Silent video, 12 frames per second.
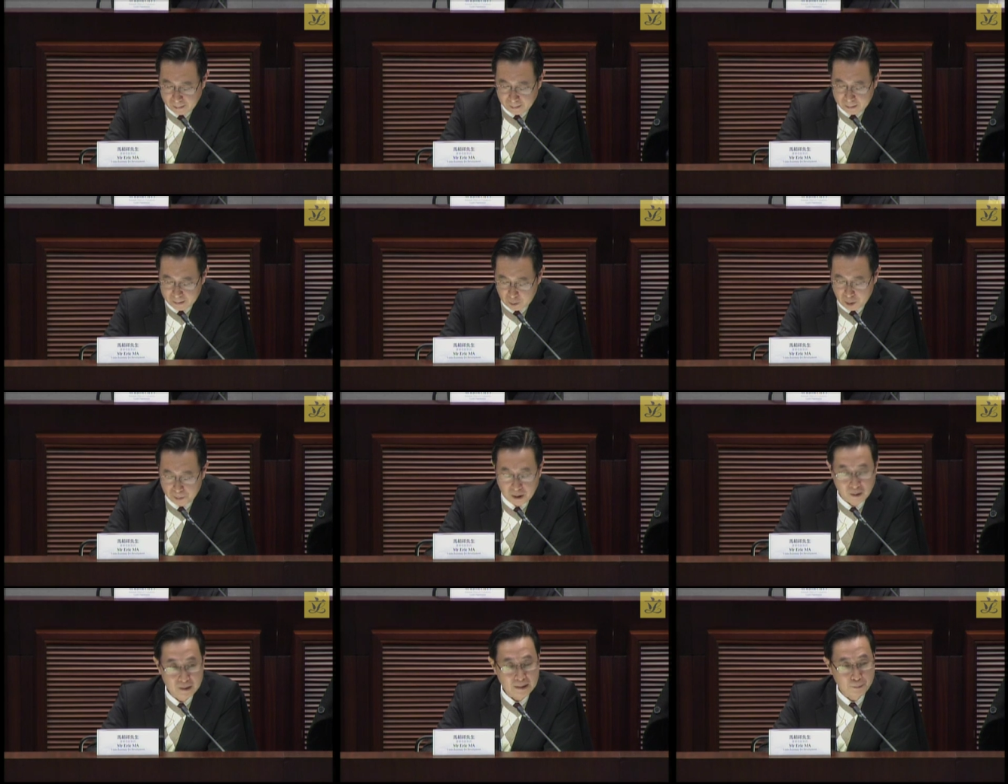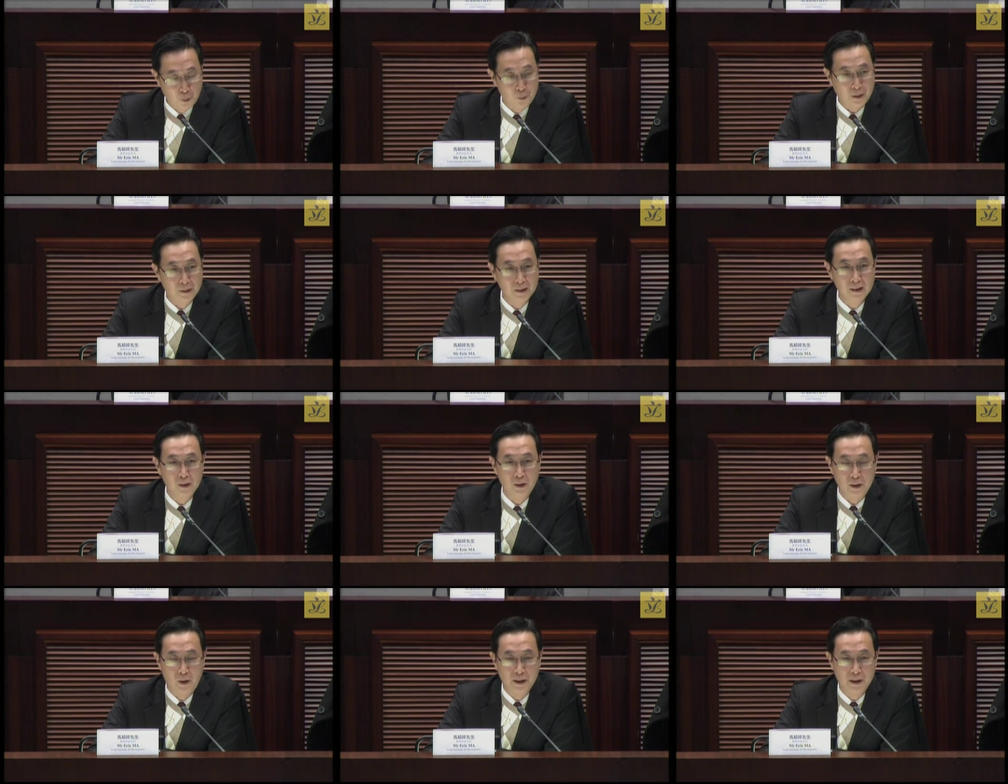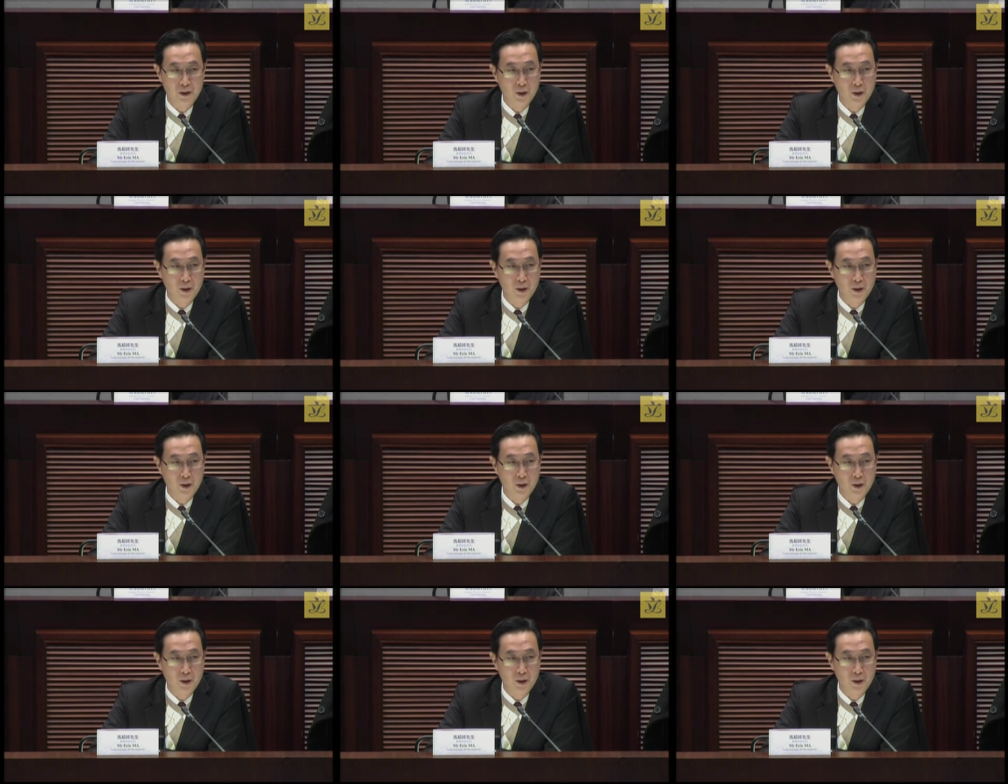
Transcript: now for the thesaurus court